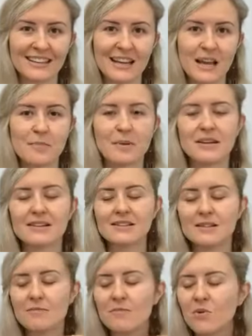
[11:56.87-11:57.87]
Because
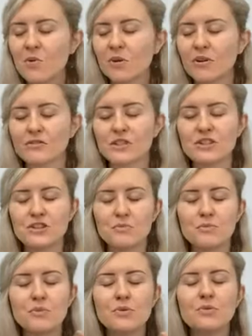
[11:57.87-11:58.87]
the more often you
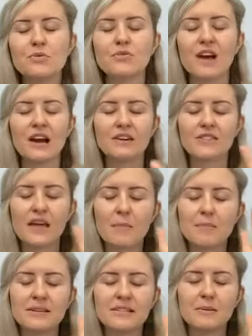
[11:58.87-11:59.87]
move out of that busy